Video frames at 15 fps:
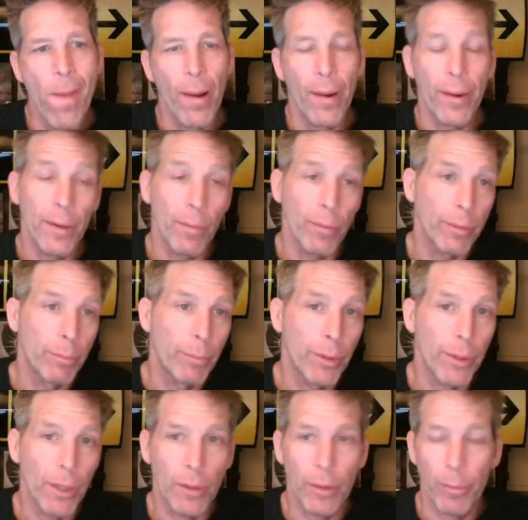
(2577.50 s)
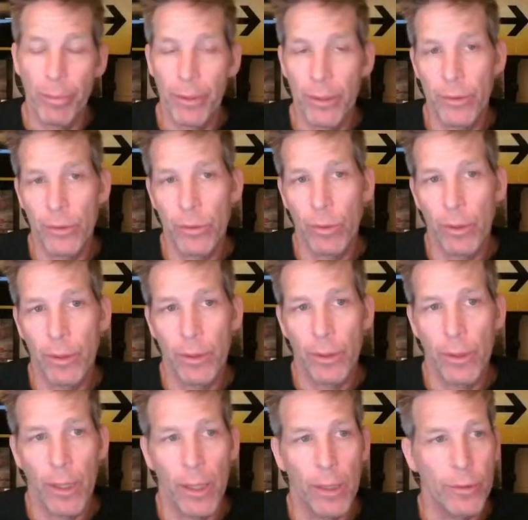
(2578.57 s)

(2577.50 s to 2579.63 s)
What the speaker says: And then we build out the page according to that.